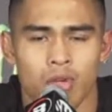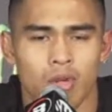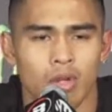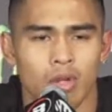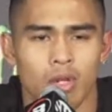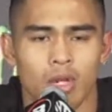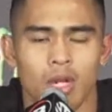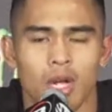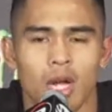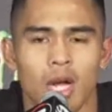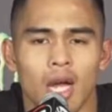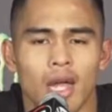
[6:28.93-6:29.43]

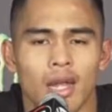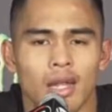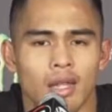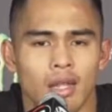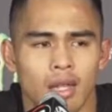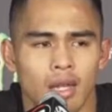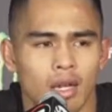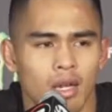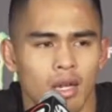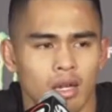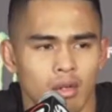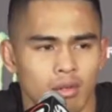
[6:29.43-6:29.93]
I
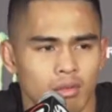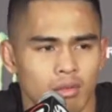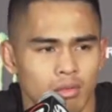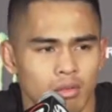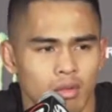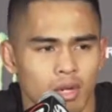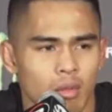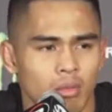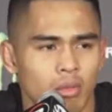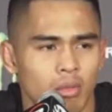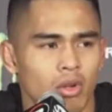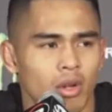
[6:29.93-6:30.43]
think
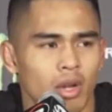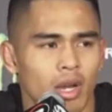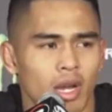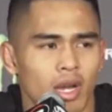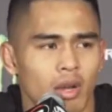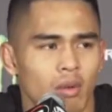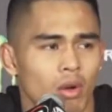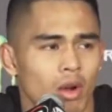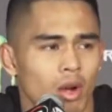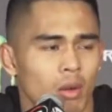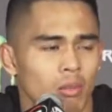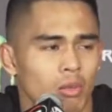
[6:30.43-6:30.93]
I'm good anywhere.
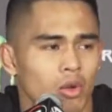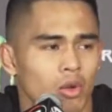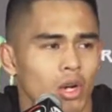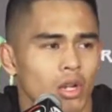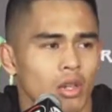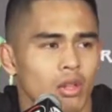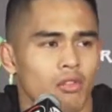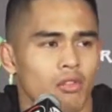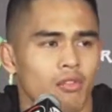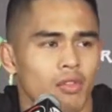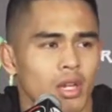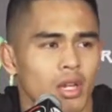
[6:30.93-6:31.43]
I'm good on the
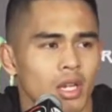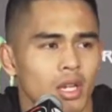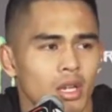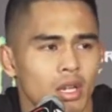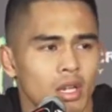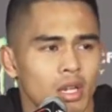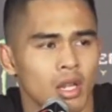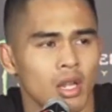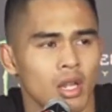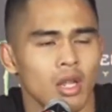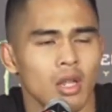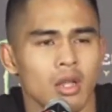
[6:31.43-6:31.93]
feet.
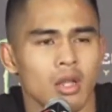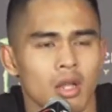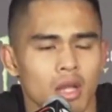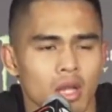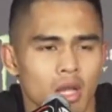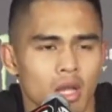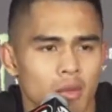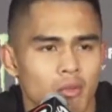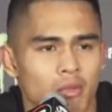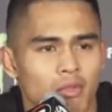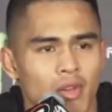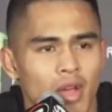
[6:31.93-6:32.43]
I'm
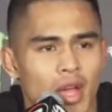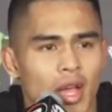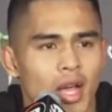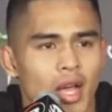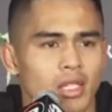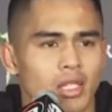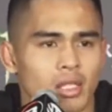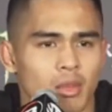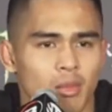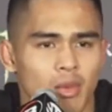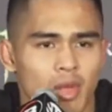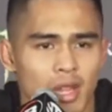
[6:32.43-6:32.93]
fast.
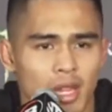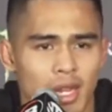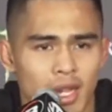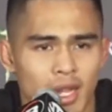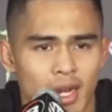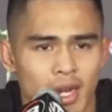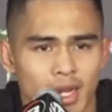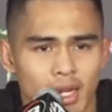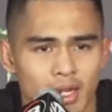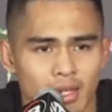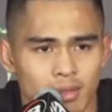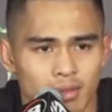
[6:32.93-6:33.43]
I'm
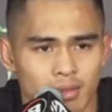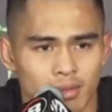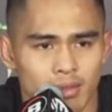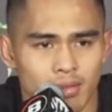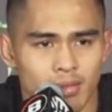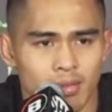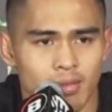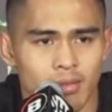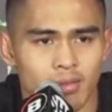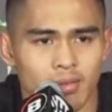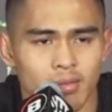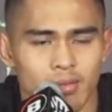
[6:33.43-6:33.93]
athletic.
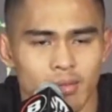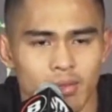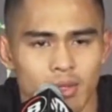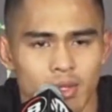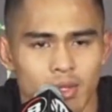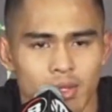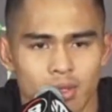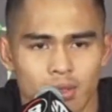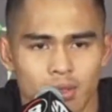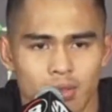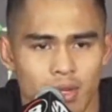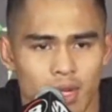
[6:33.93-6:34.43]

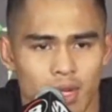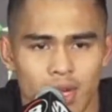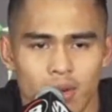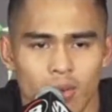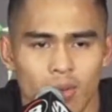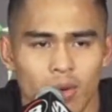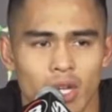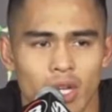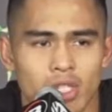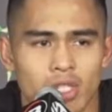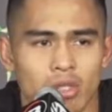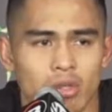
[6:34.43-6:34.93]
I can
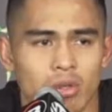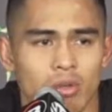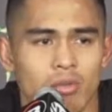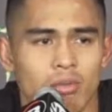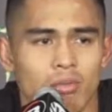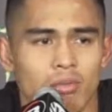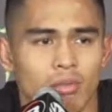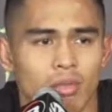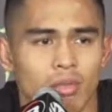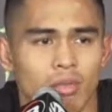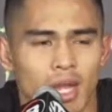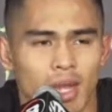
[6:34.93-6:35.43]
wrestle.
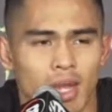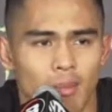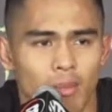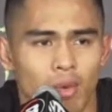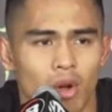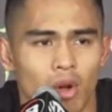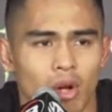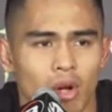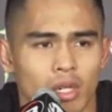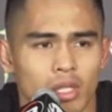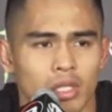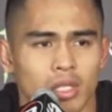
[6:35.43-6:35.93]
I can
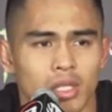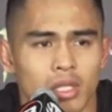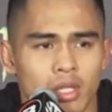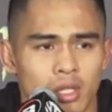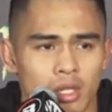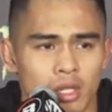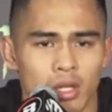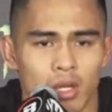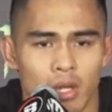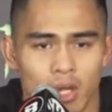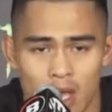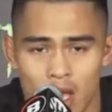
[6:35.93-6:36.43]
box.
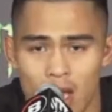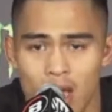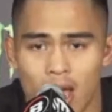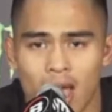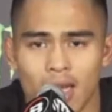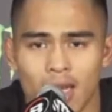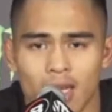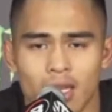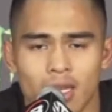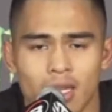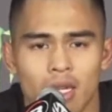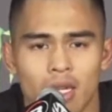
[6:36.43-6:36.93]
I
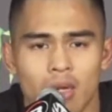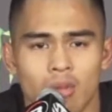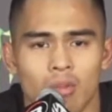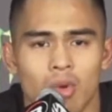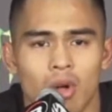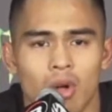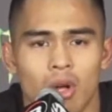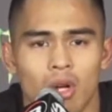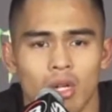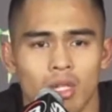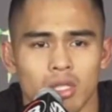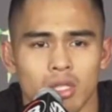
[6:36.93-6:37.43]
can
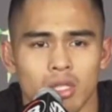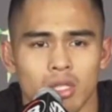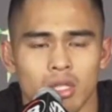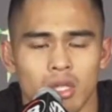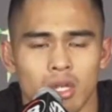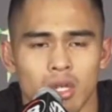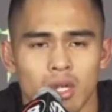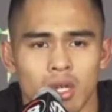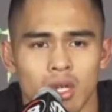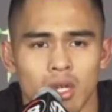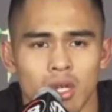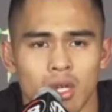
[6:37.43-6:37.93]
kickbox.
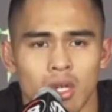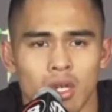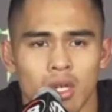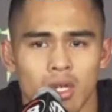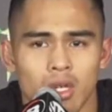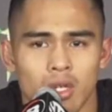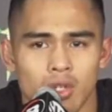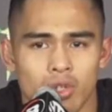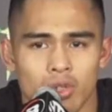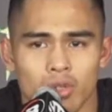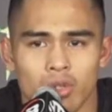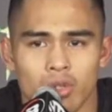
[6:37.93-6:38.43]

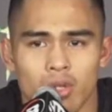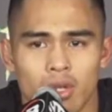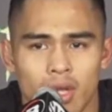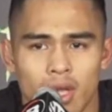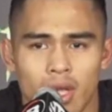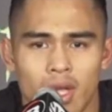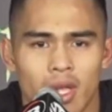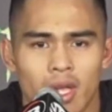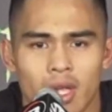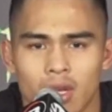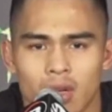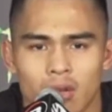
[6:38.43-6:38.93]

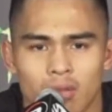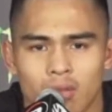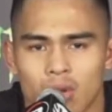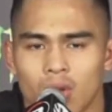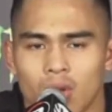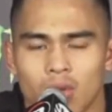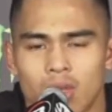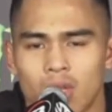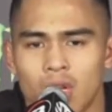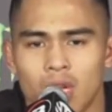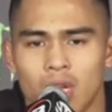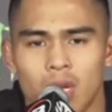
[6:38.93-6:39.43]
And I don't
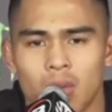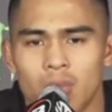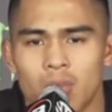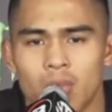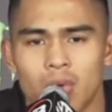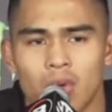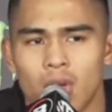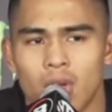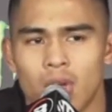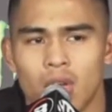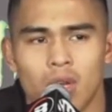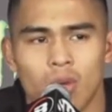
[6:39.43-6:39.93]
think I'm
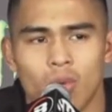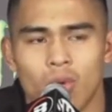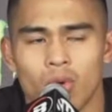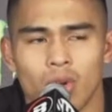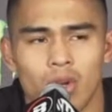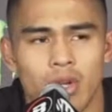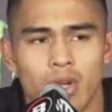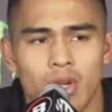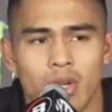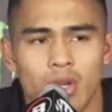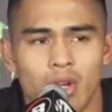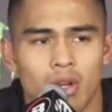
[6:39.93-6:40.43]
anywhere
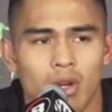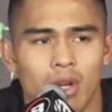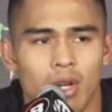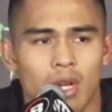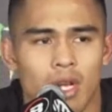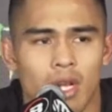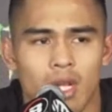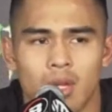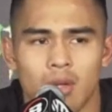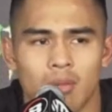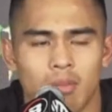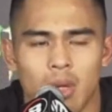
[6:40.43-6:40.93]
near
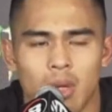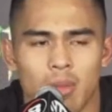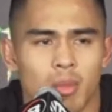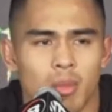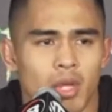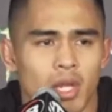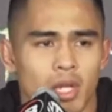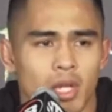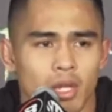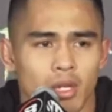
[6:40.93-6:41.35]
my peak.